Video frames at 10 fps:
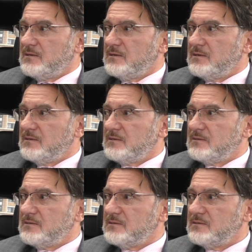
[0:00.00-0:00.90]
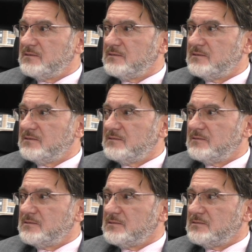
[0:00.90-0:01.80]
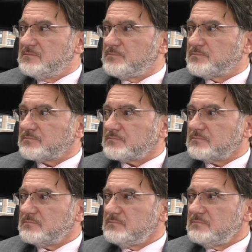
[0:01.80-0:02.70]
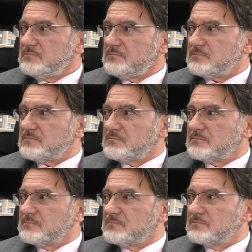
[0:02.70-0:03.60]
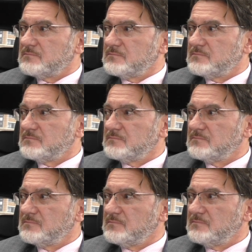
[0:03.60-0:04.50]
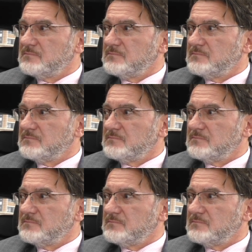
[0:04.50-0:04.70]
(silent)